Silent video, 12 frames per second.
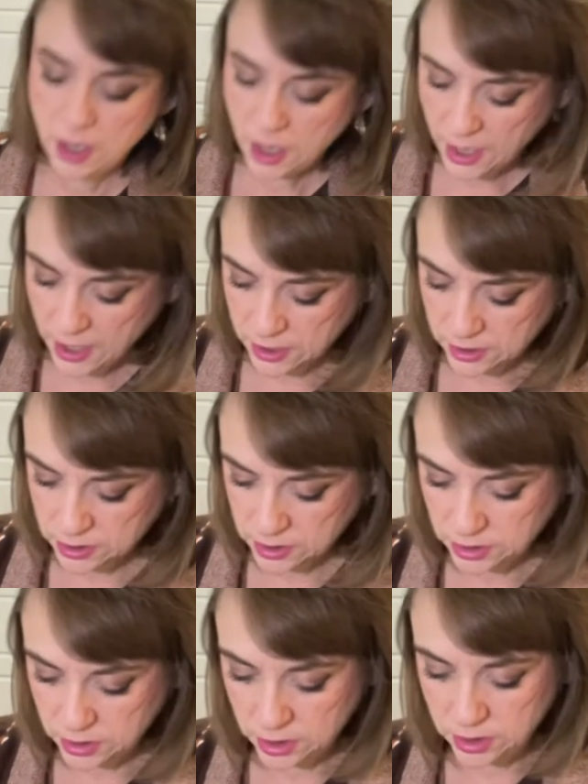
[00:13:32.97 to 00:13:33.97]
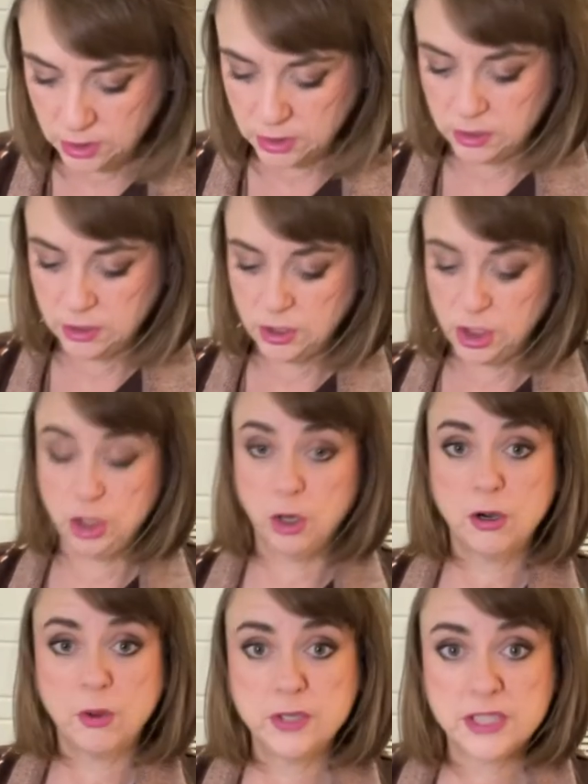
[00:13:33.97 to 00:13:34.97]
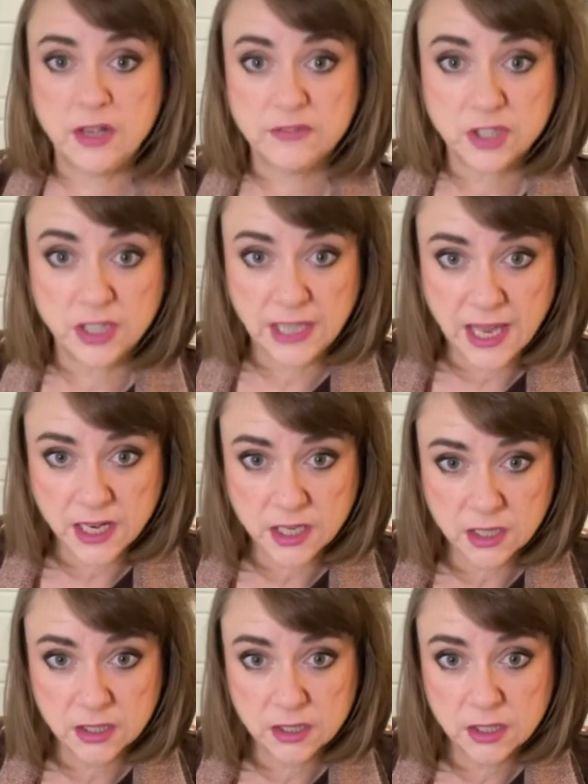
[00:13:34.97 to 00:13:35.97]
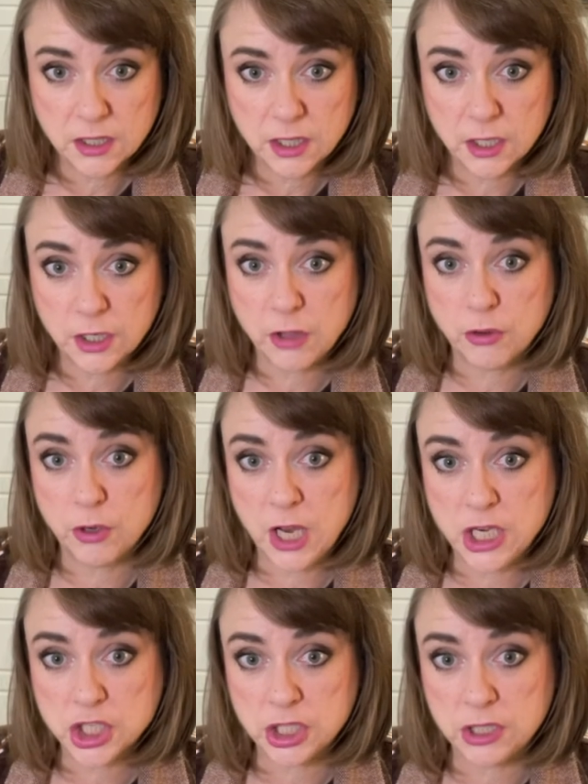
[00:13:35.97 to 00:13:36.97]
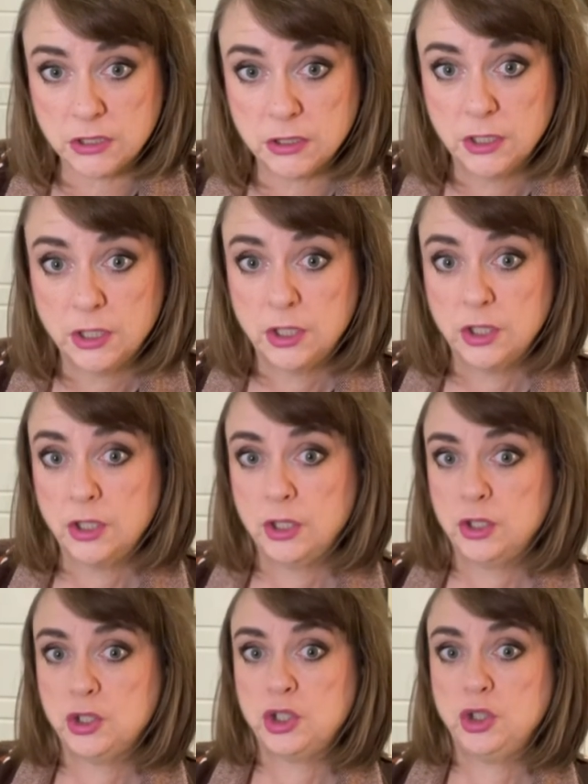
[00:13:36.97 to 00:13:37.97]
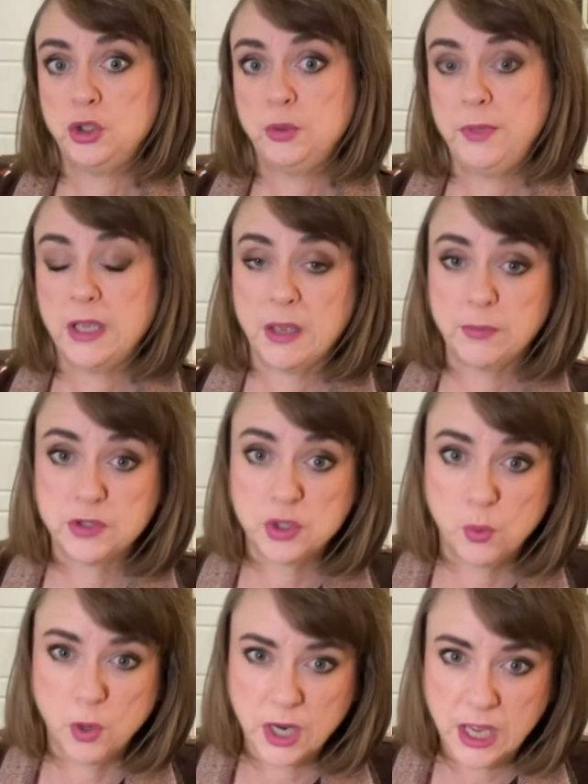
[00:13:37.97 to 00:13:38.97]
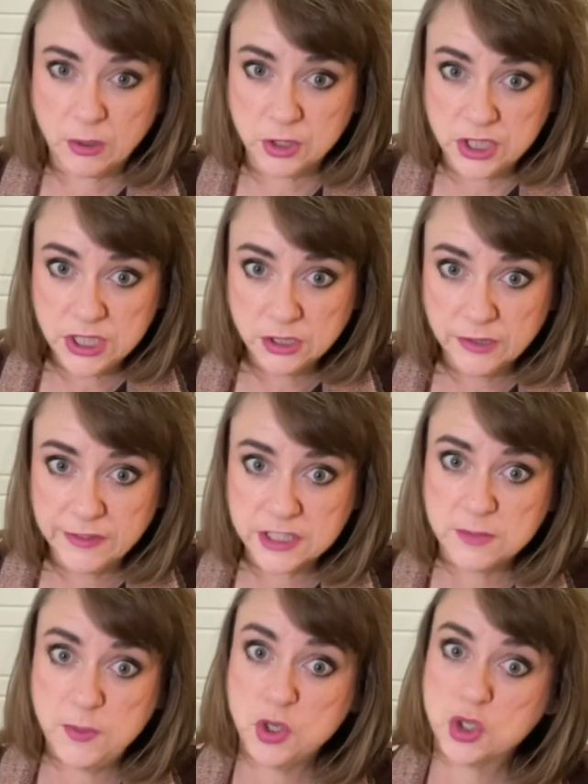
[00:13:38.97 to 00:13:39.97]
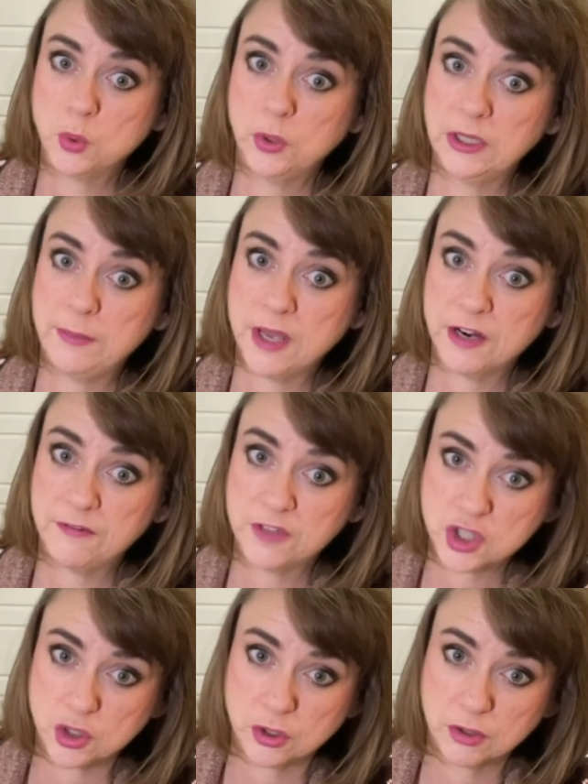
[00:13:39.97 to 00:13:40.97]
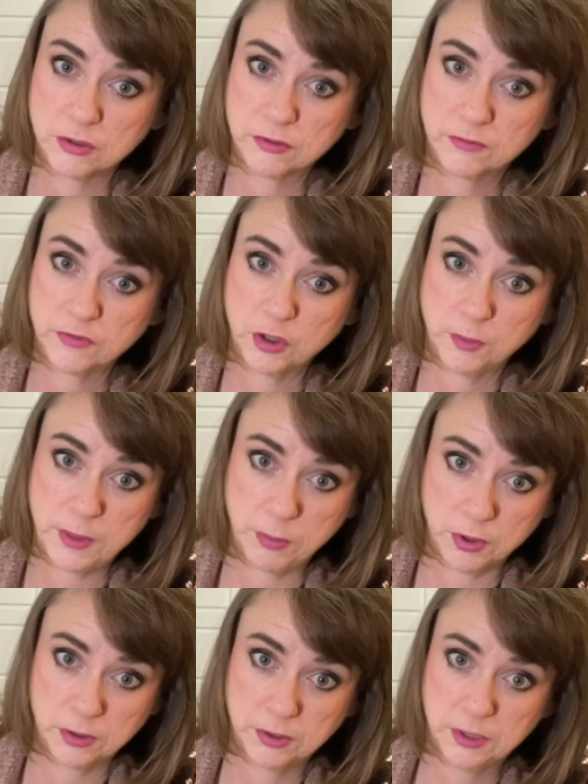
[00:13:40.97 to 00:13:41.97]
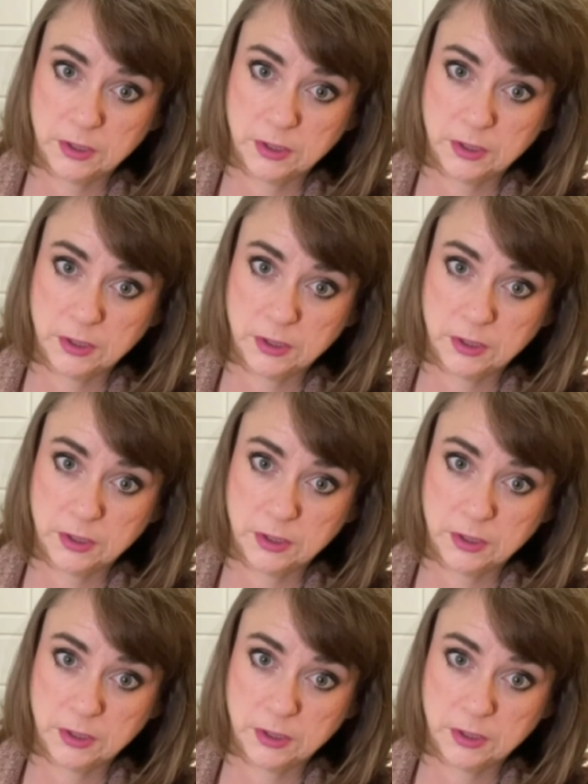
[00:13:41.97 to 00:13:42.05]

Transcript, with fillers: And you don't always have to like another nation to be able to work out a deal that's mutually beneficial for your people.